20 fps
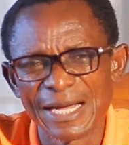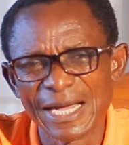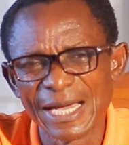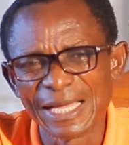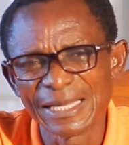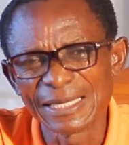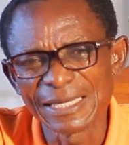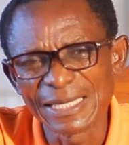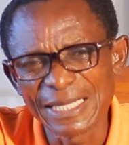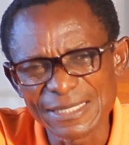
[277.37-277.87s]

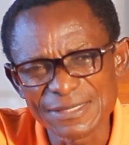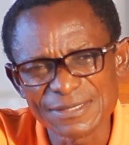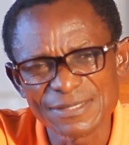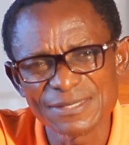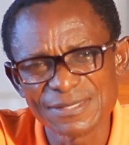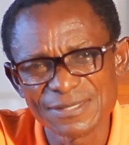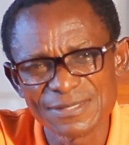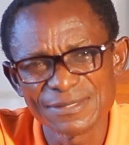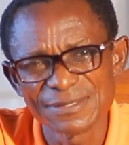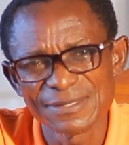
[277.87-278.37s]

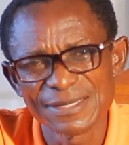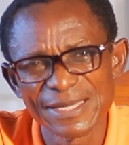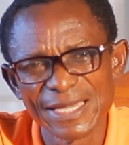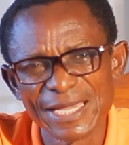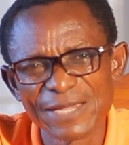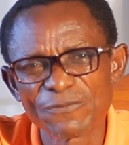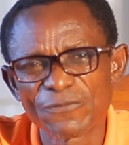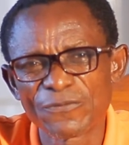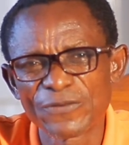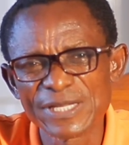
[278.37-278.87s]
alert
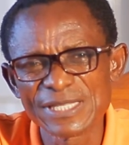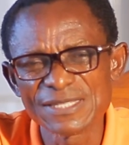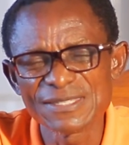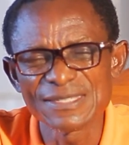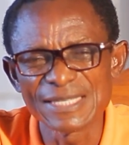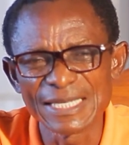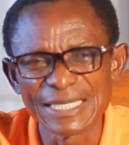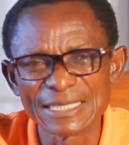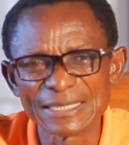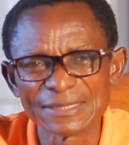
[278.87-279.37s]
every
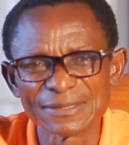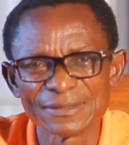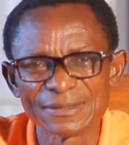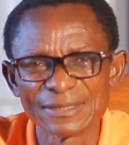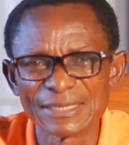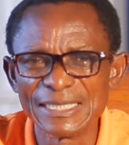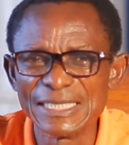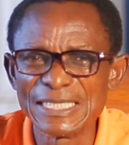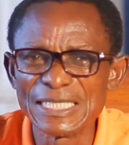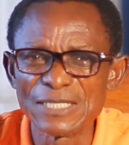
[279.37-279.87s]
single
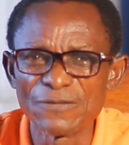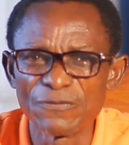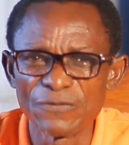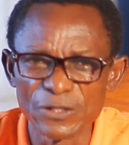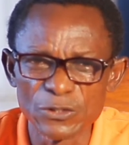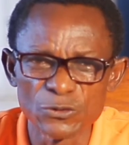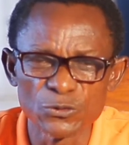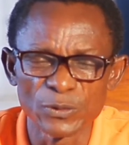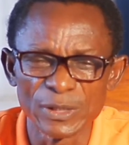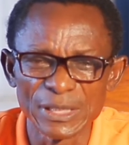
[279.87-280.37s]

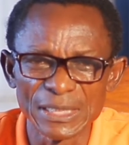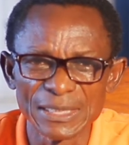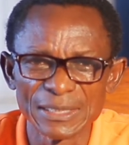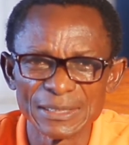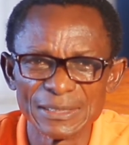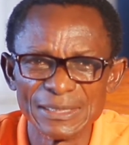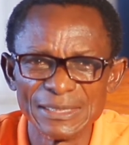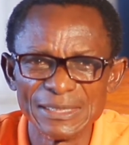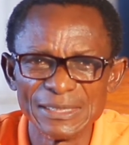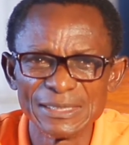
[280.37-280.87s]
individual,
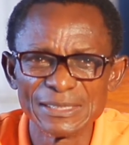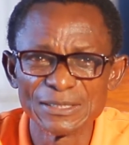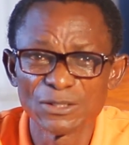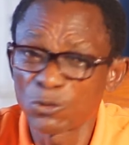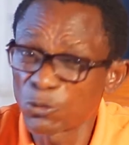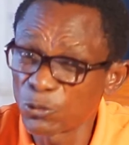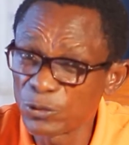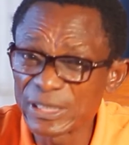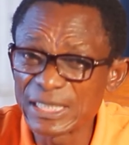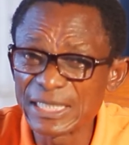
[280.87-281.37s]

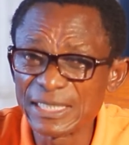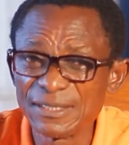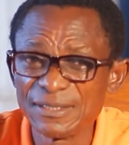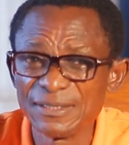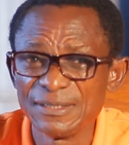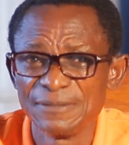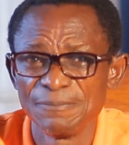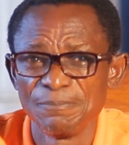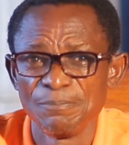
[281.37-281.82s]
including